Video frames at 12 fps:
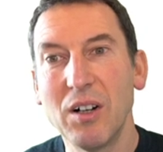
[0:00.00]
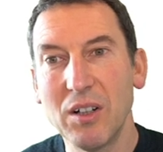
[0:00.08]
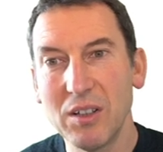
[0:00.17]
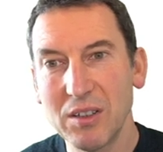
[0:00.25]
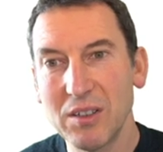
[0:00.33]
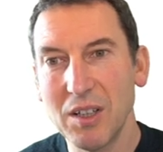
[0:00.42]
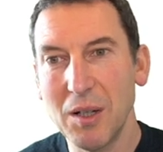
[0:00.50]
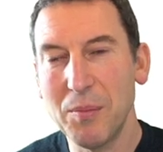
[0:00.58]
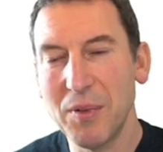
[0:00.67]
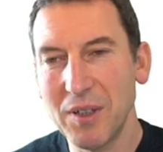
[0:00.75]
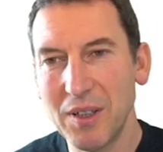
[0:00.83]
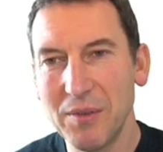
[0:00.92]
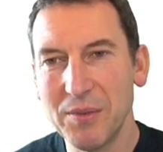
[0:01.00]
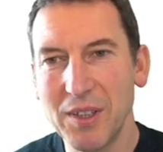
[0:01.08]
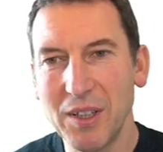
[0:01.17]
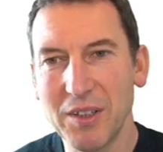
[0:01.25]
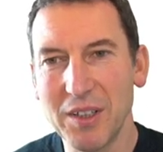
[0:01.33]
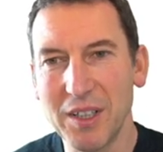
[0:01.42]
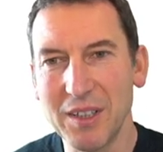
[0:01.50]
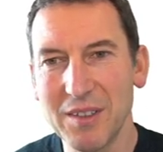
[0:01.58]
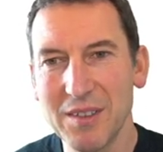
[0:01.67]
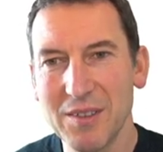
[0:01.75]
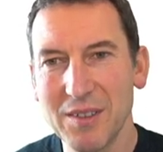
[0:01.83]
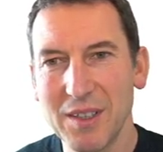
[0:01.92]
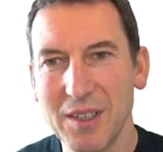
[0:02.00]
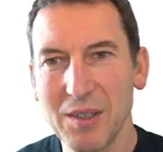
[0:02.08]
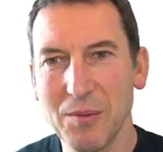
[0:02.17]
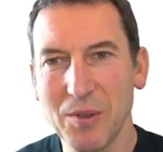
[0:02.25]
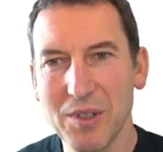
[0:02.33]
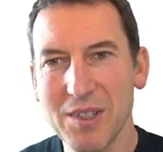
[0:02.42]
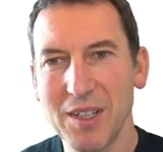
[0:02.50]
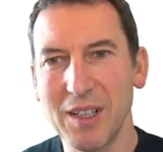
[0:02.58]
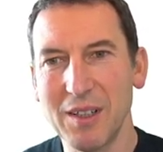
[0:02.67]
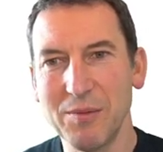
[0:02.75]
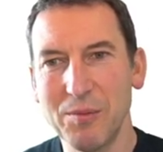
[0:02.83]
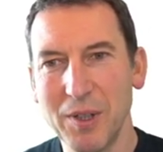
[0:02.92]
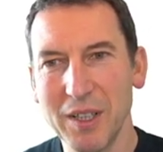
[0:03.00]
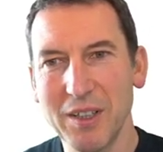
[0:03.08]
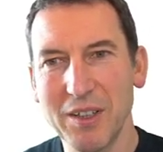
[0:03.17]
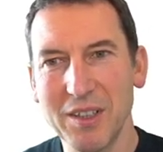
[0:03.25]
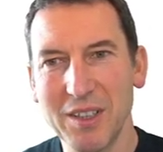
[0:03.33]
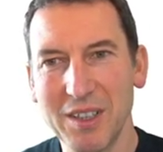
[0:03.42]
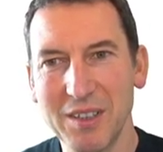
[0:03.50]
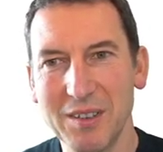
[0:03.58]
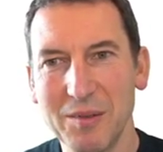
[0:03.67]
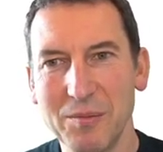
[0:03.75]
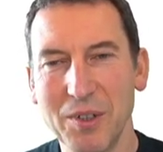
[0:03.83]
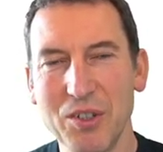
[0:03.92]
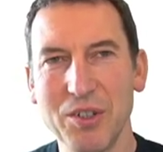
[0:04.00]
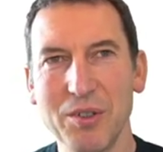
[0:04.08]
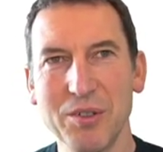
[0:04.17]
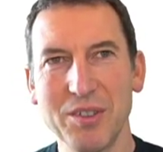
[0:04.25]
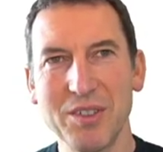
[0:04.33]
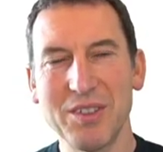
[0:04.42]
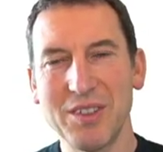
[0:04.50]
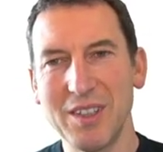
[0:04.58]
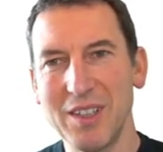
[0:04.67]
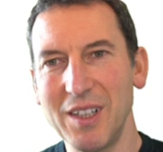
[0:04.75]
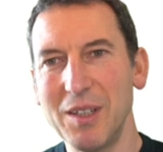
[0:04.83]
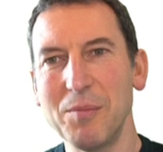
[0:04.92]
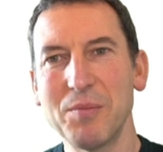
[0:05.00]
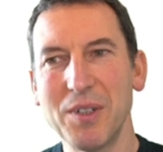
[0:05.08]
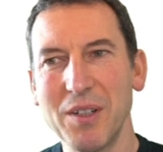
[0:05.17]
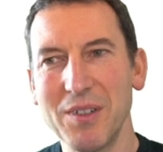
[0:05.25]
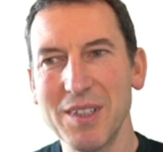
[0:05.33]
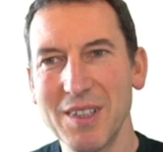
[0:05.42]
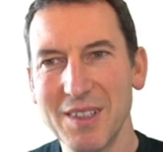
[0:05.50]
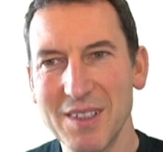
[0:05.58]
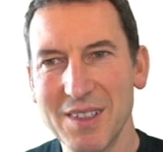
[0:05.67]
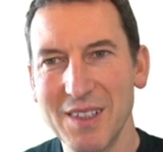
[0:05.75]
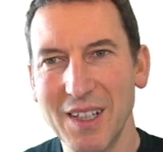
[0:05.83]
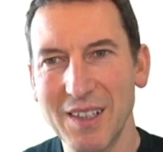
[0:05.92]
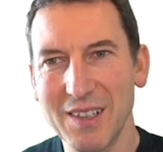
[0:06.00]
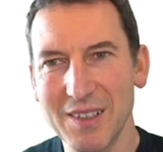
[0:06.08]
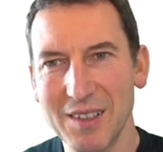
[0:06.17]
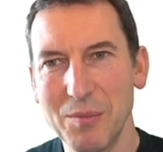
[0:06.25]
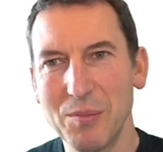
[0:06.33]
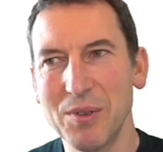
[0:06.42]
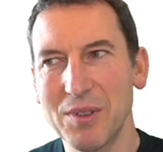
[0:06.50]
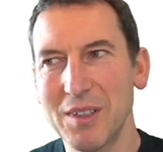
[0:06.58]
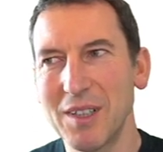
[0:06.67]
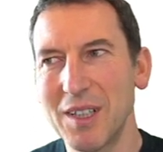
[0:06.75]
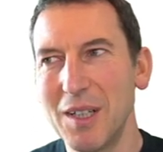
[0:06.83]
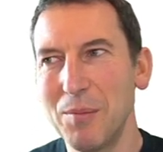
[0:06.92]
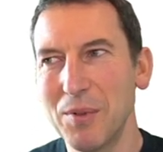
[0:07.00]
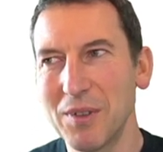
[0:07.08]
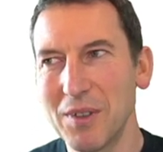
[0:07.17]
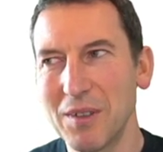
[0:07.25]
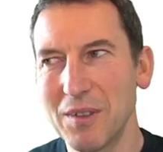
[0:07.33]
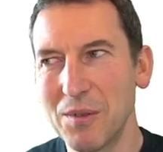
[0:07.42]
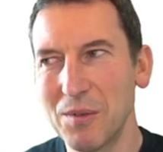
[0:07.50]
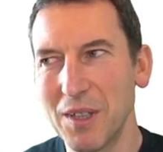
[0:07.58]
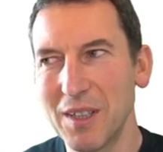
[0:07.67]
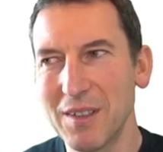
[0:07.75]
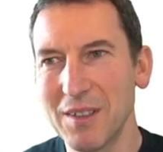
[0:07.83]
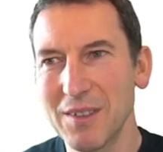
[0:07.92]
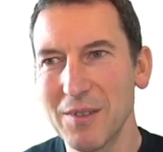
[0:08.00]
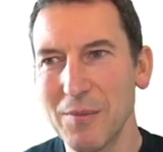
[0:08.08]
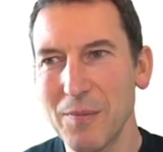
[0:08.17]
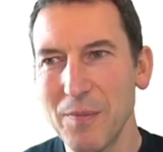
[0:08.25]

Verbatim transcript: on top of the RNNs. In other words, I have one RNN which uses the previous hidden state as an input and I keep on doing this.